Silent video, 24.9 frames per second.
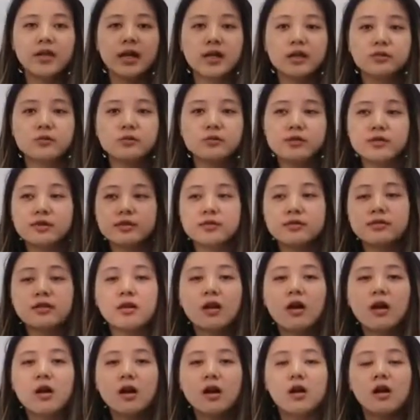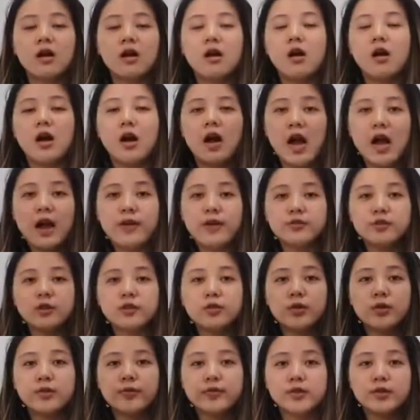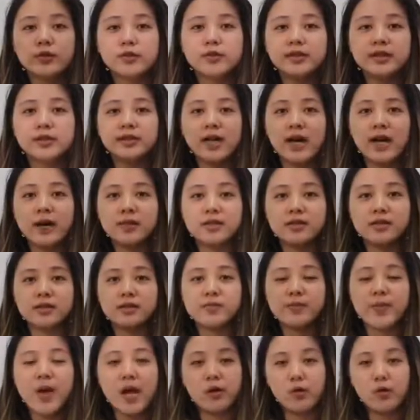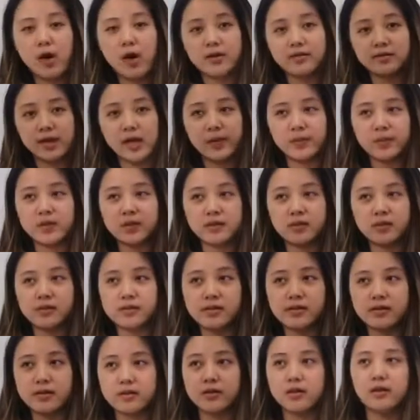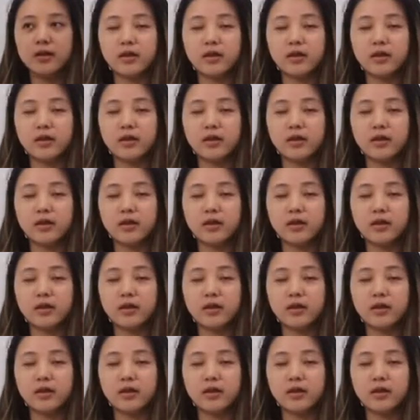conclusion, after reviewing Amazon's background, Amazon's